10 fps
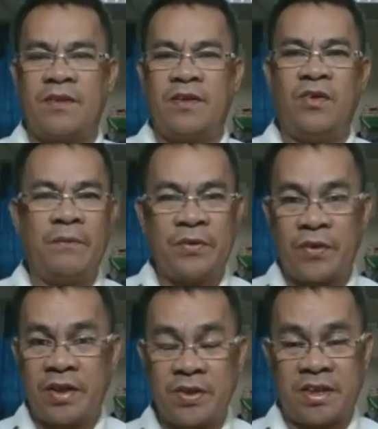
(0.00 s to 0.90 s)
You have to
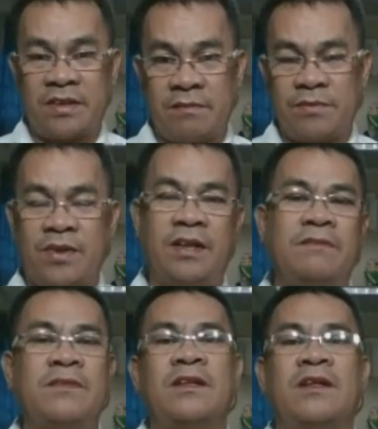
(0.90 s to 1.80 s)
reduce it. Okay?
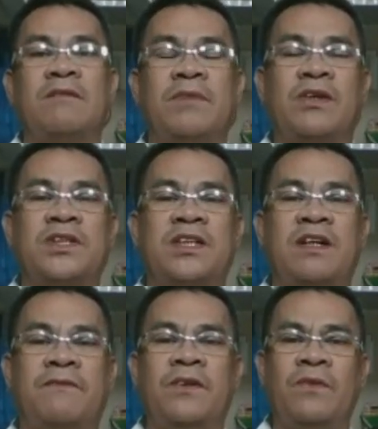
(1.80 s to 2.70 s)
Because
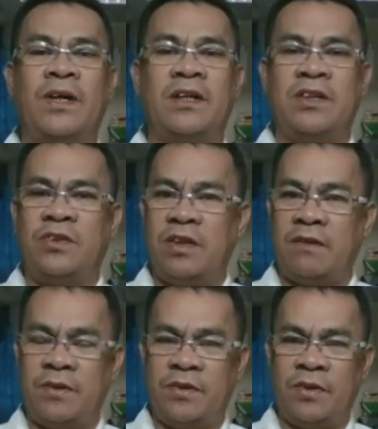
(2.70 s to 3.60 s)
if
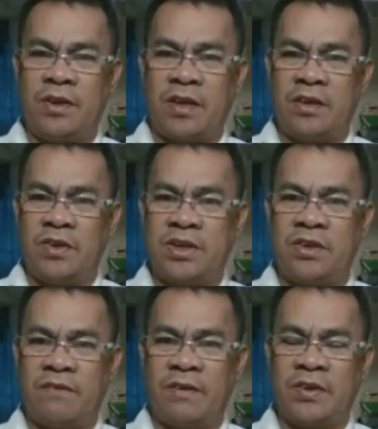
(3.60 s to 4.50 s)
you don't reduce
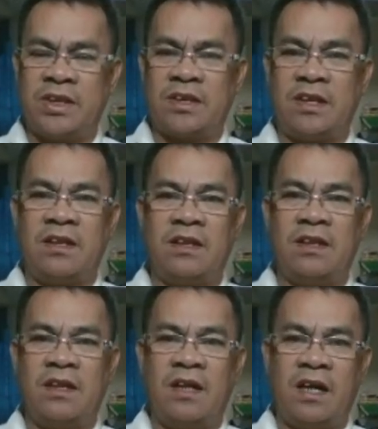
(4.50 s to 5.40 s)
your velocity,
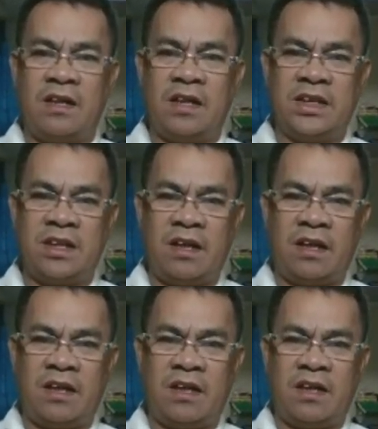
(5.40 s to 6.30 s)
and this
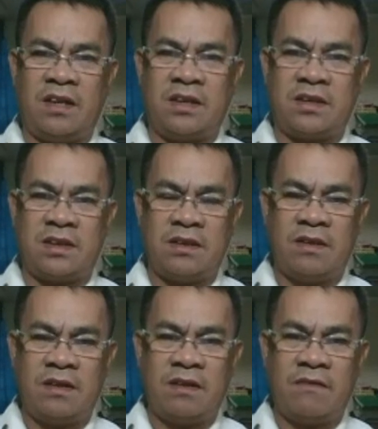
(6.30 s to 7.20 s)
area is
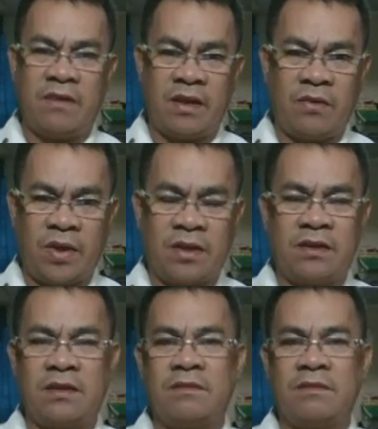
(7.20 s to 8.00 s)
very wet,